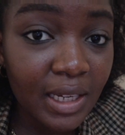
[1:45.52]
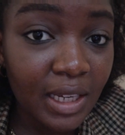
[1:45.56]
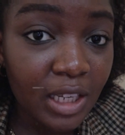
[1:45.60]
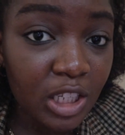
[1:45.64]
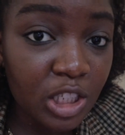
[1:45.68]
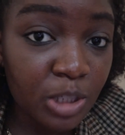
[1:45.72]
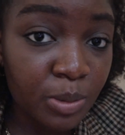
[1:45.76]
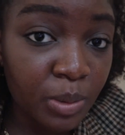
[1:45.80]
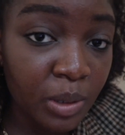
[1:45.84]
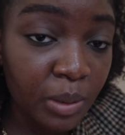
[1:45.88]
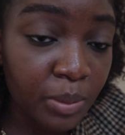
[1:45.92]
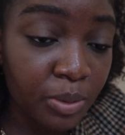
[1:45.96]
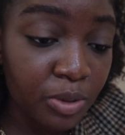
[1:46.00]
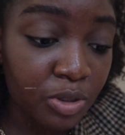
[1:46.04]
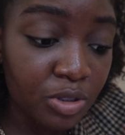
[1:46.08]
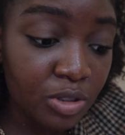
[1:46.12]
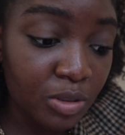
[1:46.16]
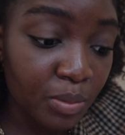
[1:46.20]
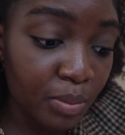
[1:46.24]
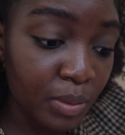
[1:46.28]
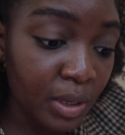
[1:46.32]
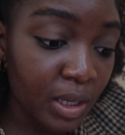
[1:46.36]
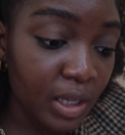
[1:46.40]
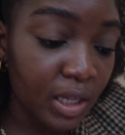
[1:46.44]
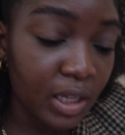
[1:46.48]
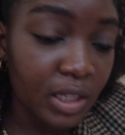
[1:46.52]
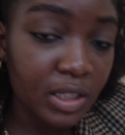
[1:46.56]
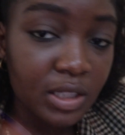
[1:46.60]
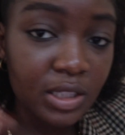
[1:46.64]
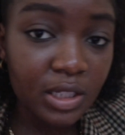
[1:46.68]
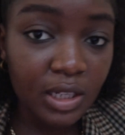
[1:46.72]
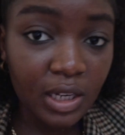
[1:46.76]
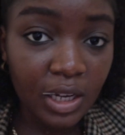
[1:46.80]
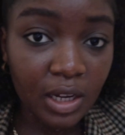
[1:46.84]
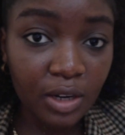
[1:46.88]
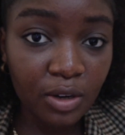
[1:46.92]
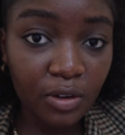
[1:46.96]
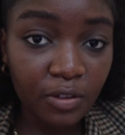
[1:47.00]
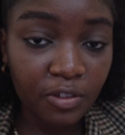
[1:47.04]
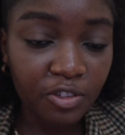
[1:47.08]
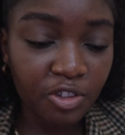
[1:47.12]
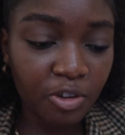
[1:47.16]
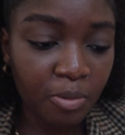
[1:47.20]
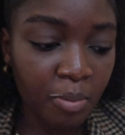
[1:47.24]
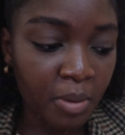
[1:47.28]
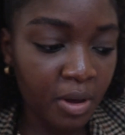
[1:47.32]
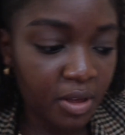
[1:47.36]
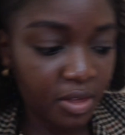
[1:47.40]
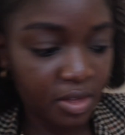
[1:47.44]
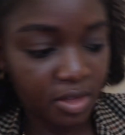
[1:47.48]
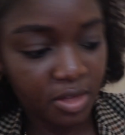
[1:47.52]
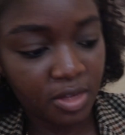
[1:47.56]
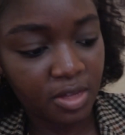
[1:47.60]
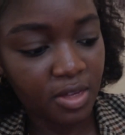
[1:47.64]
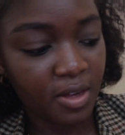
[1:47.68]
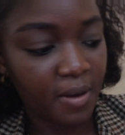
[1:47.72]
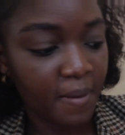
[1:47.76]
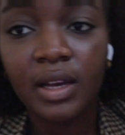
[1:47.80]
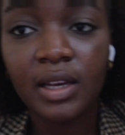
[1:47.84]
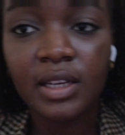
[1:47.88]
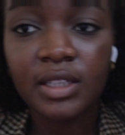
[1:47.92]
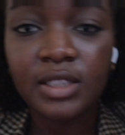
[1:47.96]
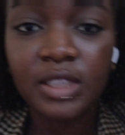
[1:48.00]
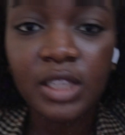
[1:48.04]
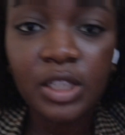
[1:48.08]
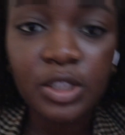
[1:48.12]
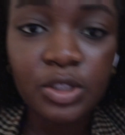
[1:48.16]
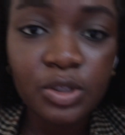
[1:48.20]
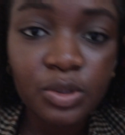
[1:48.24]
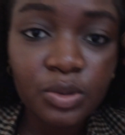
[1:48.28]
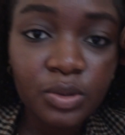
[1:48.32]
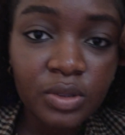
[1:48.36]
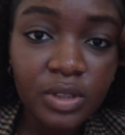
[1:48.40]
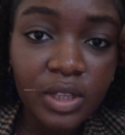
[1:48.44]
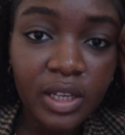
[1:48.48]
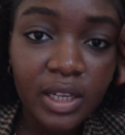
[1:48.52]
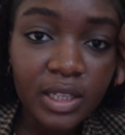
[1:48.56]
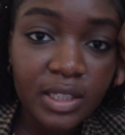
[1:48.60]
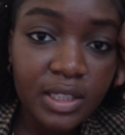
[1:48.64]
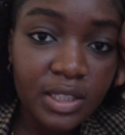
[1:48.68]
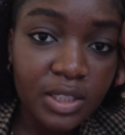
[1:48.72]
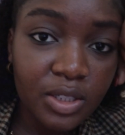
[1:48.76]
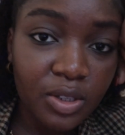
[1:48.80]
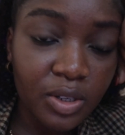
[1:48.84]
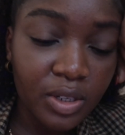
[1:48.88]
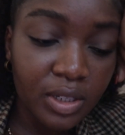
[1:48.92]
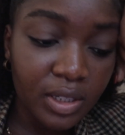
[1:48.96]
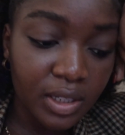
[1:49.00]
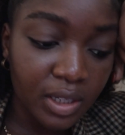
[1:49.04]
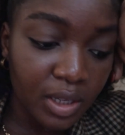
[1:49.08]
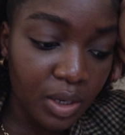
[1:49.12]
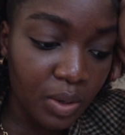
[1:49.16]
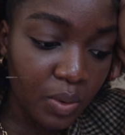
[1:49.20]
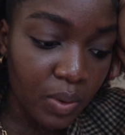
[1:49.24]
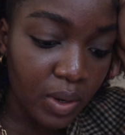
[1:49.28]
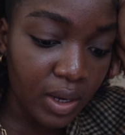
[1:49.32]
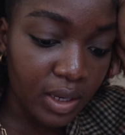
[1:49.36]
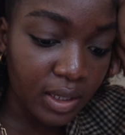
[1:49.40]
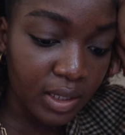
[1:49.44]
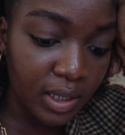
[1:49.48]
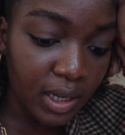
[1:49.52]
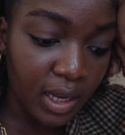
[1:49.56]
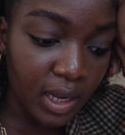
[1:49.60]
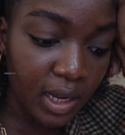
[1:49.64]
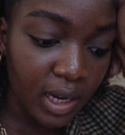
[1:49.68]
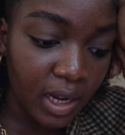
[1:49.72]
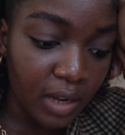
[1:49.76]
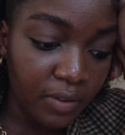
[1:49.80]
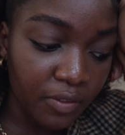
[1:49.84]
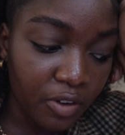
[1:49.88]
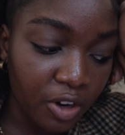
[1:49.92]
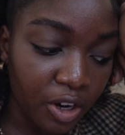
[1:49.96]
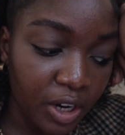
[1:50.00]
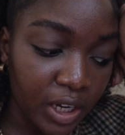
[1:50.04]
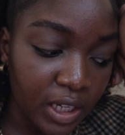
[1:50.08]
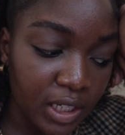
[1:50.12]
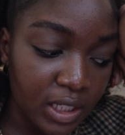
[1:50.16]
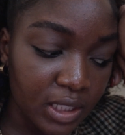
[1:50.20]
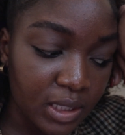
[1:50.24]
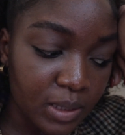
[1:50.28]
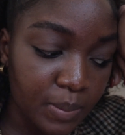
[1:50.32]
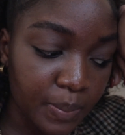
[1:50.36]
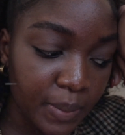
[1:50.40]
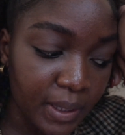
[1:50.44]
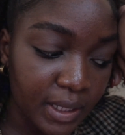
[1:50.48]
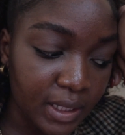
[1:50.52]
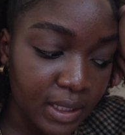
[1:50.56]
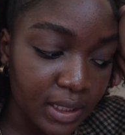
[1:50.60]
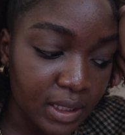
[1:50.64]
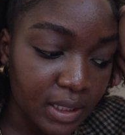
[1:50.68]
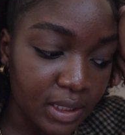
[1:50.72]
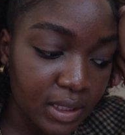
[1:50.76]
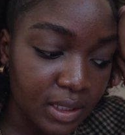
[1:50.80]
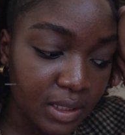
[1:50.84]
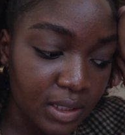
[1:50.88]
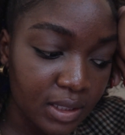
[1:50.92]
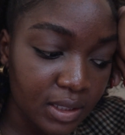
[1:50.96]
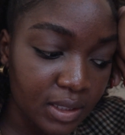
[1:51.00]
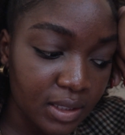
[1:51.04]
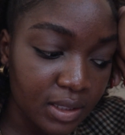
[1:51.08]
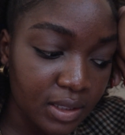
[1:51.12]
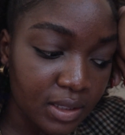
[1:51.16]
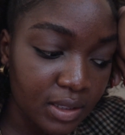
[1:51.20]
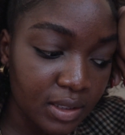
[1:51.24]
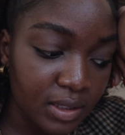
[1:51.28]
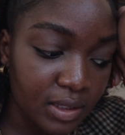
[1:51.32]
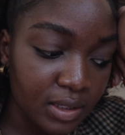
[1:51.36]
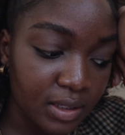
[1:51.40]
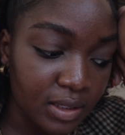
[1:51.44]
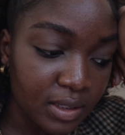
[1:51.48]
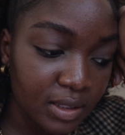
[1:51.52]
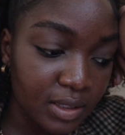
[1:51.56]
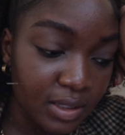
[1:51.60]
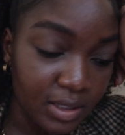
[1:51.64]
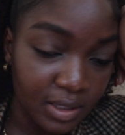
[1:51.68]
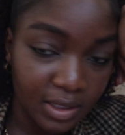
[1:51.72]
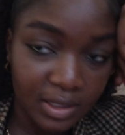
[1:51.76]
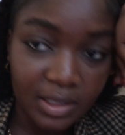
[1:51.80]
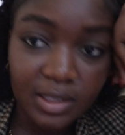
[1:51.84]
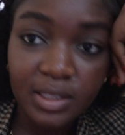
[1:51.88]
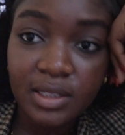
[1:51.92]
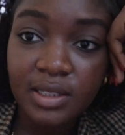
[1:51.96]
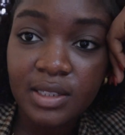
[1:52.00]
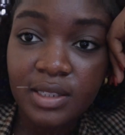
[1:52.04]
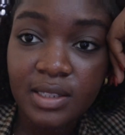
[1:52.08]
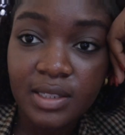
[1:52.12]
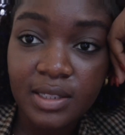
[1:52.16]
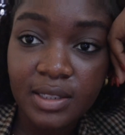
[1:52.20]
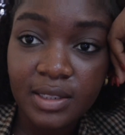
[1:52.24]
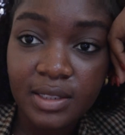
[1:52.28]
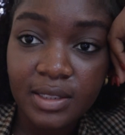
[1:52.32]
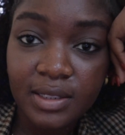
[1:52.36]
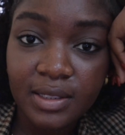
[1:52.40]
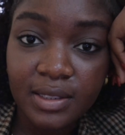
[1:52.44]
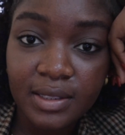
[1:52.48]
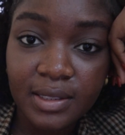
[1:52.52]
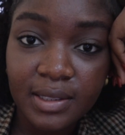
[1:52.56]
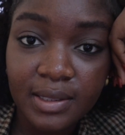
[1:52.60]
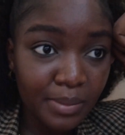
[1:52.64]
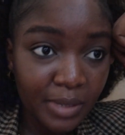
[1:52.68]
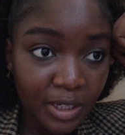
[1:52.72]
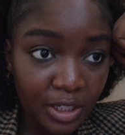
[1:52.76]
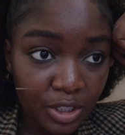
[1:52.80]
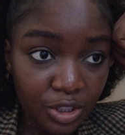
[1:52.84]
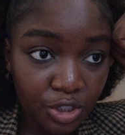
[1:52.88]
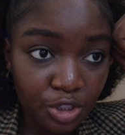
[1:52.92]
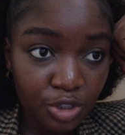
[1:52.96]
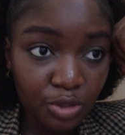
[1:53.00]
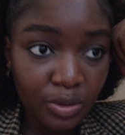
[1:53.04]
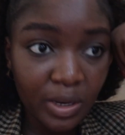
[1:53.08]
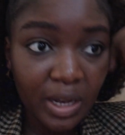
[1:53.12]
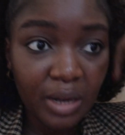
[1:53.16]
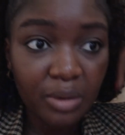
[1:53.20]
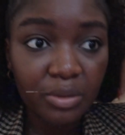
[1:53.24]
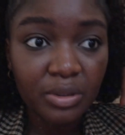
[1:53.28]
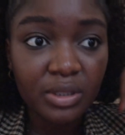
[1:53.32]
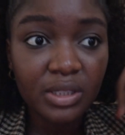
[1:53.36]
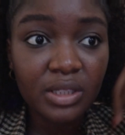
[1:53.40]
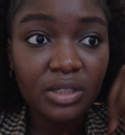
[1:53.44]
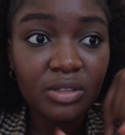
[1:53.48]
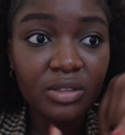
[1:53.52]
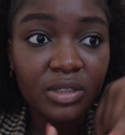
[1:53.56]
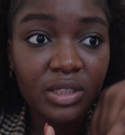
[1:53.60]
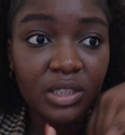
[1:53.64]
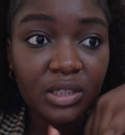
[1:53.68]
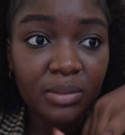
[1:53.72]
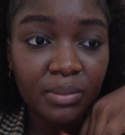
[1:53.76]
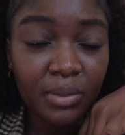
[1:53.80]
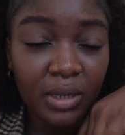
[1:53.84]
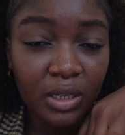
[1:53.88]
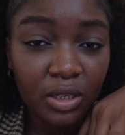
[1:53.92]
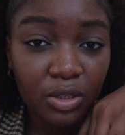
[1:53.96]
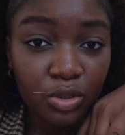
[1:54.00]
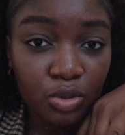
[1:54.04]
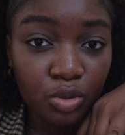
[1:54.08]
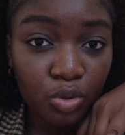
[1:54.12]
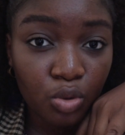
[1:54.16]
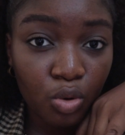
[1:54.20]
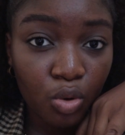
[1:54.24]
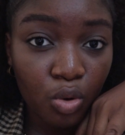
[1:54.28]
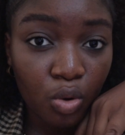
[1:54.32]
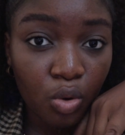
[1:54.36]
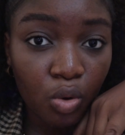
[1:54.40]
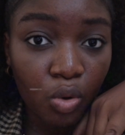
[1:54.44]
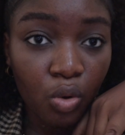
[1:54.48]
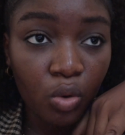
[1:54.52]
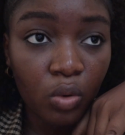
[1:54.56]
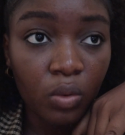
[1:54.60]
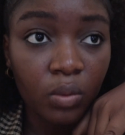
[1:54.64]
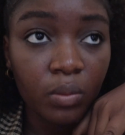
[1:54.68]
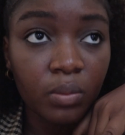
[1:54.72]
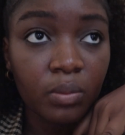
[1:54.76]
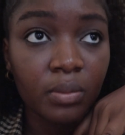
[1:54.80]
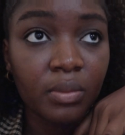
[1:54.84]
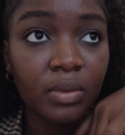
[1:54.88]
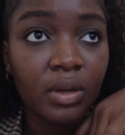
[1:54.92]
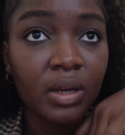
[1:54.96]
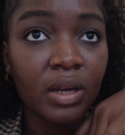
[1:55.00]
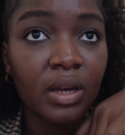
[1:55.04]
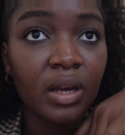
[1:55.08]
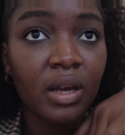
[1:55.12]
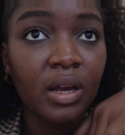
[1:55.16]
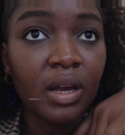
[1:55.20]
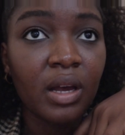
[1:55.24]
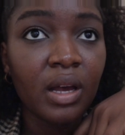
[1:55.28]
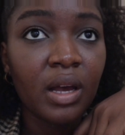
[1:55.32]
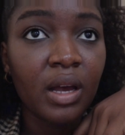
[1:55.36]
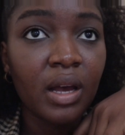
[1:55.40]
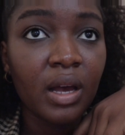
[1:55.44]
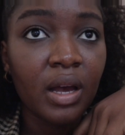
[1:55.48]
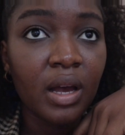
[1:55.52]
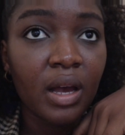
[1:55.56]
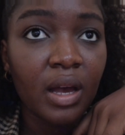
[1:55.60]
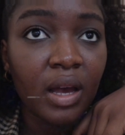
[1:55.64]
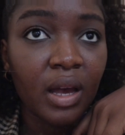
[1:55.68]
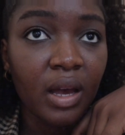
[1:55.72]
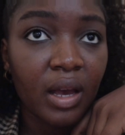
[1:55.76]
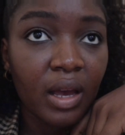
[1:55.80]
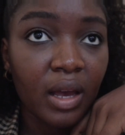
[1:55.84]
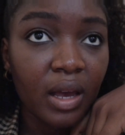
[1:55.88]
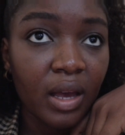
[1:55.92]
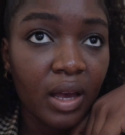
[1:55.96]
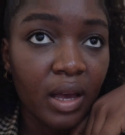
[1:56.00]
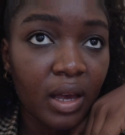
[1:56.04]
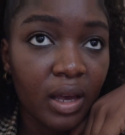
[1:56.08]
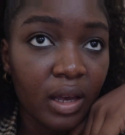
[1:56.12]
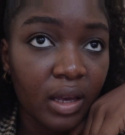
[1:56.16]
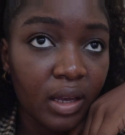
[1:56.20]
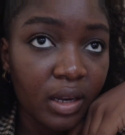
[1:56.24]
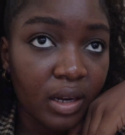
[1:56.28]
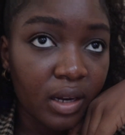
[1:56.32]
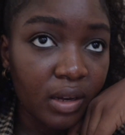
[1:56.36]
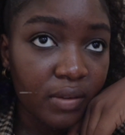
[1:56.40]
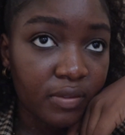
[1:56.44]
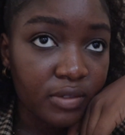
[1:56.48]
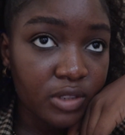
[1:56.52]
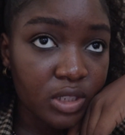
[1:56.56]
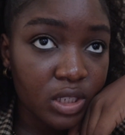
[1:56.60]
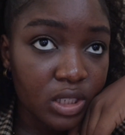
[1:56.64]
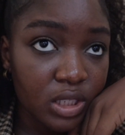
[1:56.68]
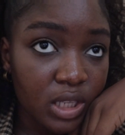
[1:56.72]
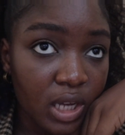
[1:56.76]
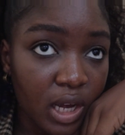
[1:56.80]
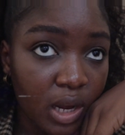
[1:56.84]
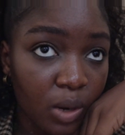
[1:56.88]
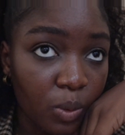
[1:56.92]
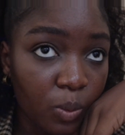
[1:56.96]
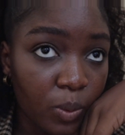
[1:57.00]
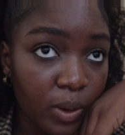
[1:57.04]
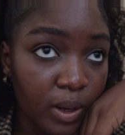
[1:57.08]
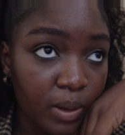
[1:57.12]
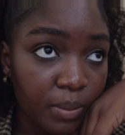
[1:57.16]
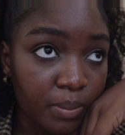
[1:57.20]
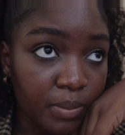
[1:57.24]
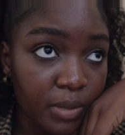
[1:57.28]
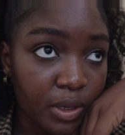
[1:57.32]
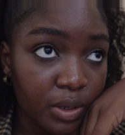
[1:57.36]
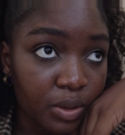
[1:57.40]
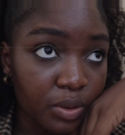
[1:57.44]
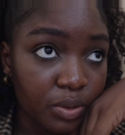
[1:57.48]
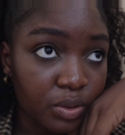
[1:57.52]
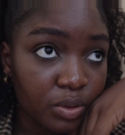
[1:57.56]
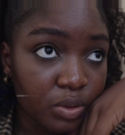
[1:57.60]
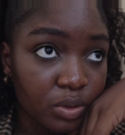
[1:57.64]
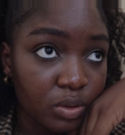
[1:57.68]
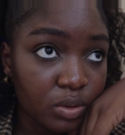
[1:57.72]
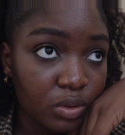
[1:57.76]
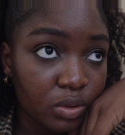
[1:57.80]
day to be able to make it to the end of the month. It's just 2:30 on day one and I've already spent 16 cedis. Mind you, I will still need money to go home and I've just had one meal.